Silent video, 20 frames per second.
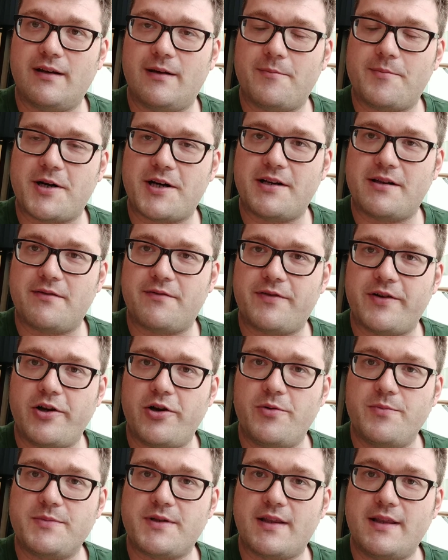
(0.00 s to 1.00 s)
Predator
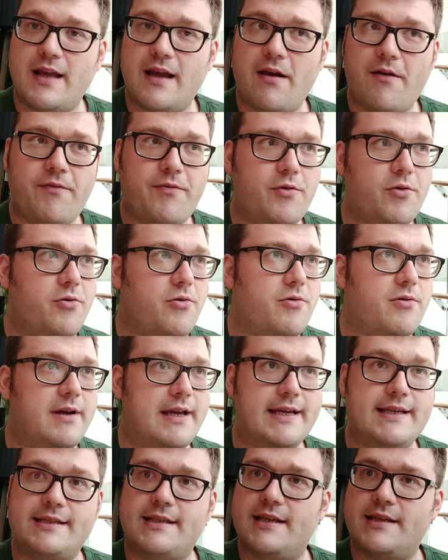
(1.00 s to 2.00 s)
films, and therefore
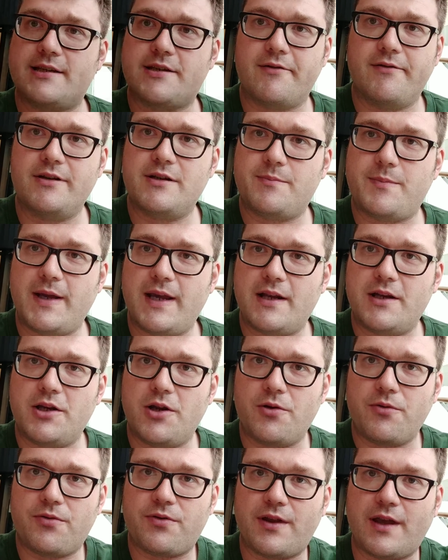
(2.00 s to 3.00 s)
is this going to be a
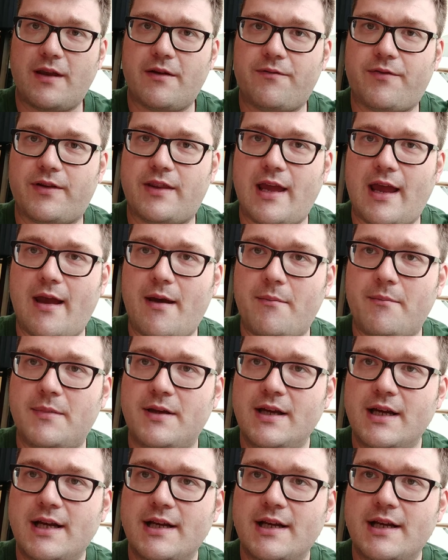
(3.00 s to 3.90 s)
new thing for them